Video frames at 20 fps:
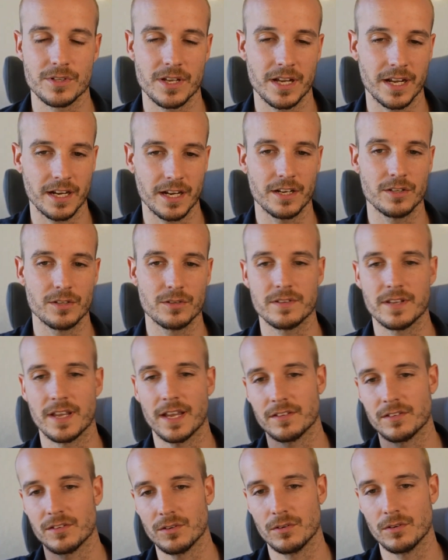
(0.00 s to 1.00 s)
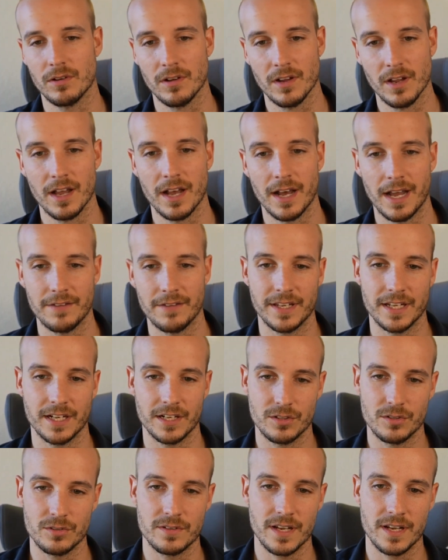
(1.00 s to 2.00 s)
So I got a new tattoo. Ivy got a
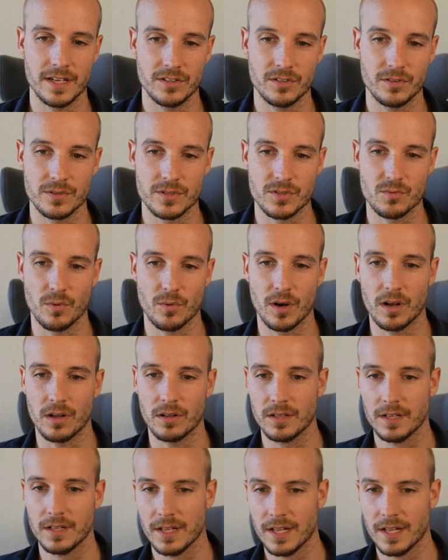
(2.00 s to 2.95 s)
new tattoo as well.